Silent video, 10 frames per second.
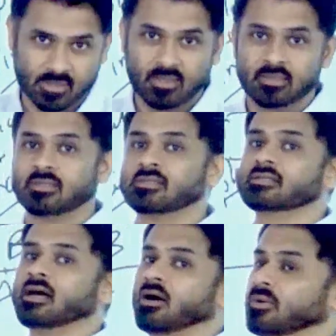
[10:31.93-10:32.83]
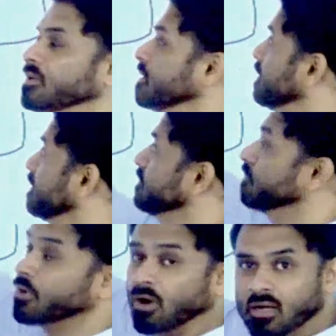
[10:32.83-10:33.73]
This is how
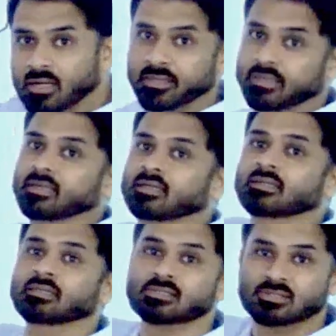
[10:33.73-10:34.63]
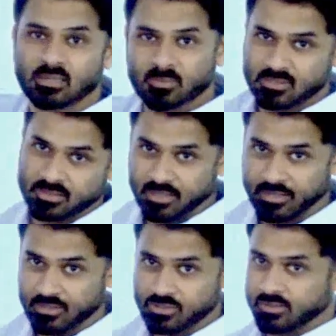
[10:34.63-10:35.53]
broadly the syllabus is
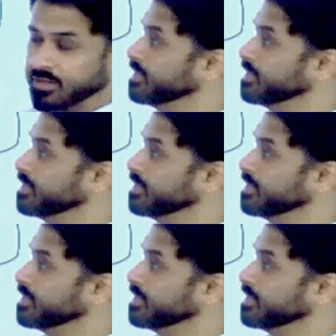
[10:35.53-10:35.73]
arranged, right?